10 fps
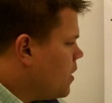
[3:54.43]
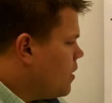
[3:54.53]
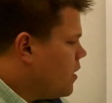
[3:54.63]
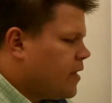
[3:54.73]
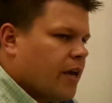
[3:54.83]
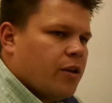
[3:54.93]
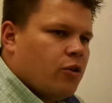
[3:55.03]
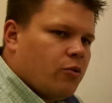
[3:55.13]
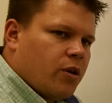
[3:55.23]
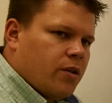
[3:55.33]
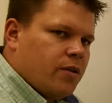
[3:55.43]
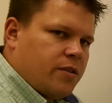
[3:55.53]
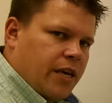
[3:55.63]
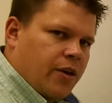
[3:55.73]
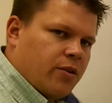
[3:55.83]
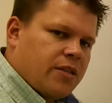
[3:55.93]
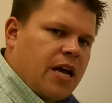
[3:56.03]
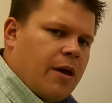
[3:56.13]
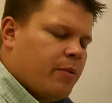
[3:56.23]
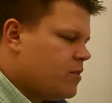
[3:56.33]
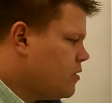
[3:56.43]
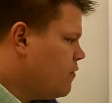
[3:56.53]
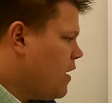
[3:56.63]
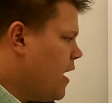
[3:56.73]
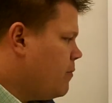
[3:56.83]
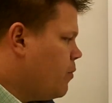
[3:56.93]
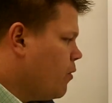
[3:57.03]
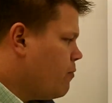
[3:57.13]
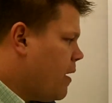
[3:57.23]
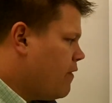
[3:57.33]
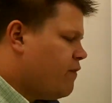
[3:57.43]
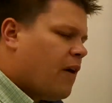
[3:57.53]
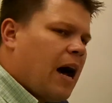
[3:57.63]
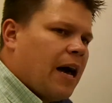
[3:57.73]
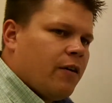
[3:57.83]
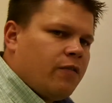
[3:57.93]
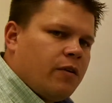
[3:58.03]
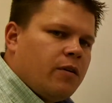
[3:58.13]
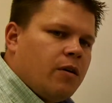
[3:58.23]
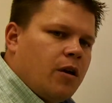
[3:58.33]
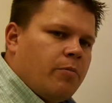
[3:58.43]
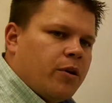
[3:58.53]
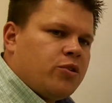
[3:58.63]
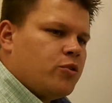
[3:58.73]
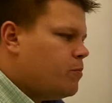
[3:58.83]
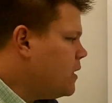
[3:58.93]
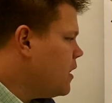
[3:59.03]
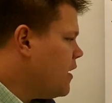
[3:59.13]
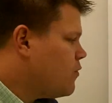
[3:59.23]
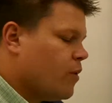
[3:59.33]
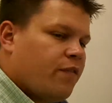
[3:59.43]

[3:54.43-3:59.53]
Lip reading: Again, you could take your time and divide both by 5, but you'd be left with